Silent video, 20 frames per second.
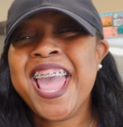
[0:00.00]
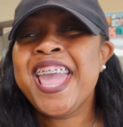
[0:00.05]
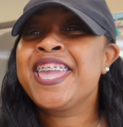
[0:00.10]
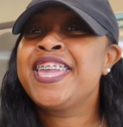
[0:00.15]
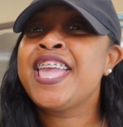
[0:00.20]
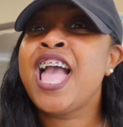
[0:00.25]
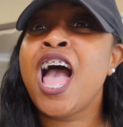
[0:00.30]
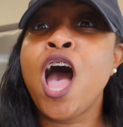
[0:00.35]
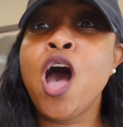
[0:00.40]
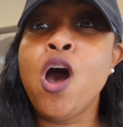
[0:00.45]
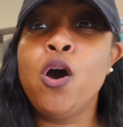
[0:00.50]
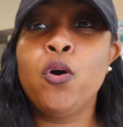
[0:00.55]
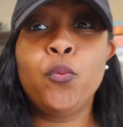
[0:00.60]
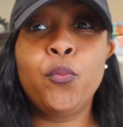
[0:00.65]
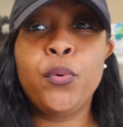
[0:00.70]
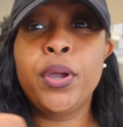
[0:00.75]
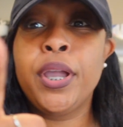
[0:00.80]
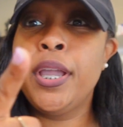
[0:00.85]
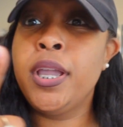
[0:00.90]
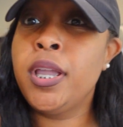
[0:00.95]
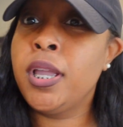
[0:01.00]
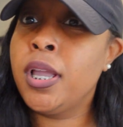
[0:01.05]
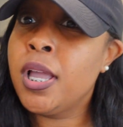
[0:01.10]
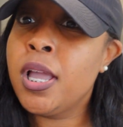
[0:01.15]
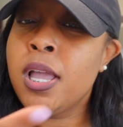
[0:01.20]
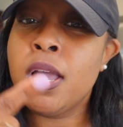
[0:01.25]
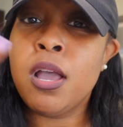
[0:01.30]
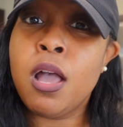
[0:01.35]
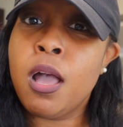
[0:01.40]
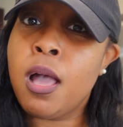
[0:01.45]
Y'all, when
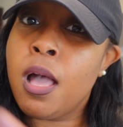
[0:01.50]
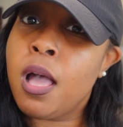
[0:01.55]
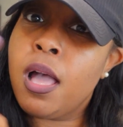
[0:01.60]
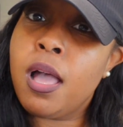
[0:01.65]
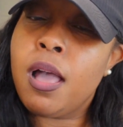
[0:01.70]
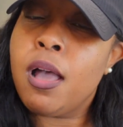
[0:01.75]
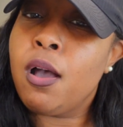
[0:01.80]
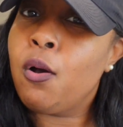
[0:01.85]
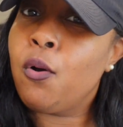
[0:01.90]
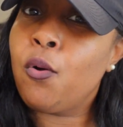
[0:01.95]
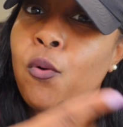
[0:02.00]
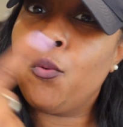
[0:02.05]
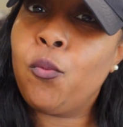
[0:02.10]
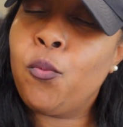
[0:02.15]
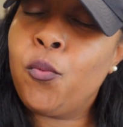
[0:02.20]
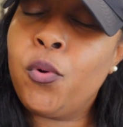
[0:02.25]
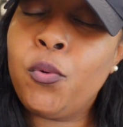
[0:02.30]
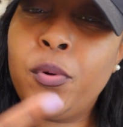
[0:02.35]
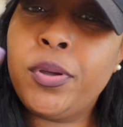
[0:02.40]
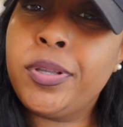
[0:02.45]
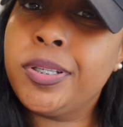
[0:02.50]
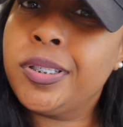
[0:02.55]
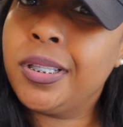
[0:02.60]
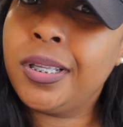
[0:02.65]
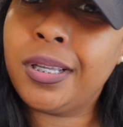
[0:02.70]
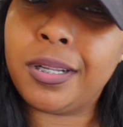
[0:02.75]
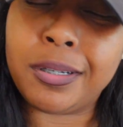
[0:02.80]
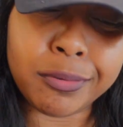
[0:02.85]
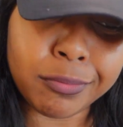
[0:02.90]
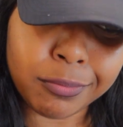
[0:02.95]
we was
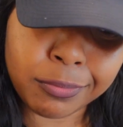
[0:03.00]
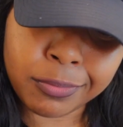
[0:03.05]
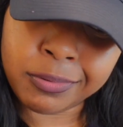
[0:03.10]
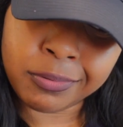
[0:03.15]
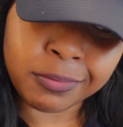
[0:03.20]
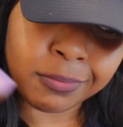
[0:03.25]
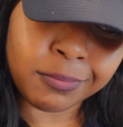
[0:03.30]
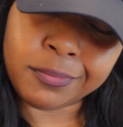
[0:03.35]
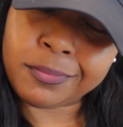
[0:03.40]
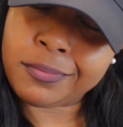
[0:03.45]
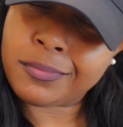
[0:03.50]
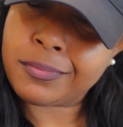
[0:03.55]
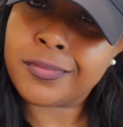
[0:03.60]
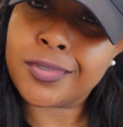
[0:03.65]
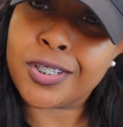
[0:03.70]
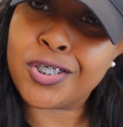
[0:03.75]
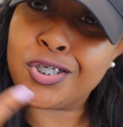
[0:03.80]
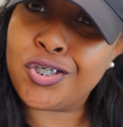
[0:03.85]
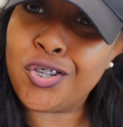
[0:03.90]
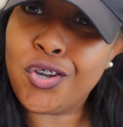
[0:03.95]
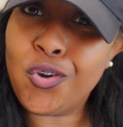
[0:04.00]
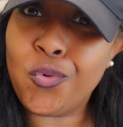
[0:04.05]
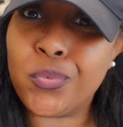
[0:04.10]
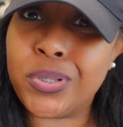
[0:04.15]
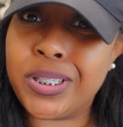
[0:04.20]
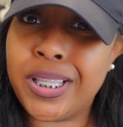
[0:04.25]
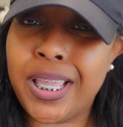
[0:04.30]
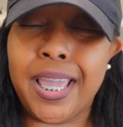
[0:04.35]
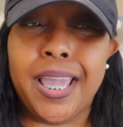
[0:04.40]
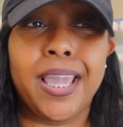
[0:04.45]
little, Zoom
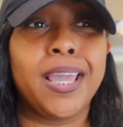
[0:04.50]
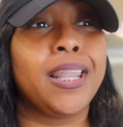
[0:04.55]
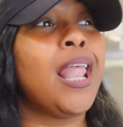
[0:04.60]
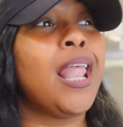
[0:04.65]
was it.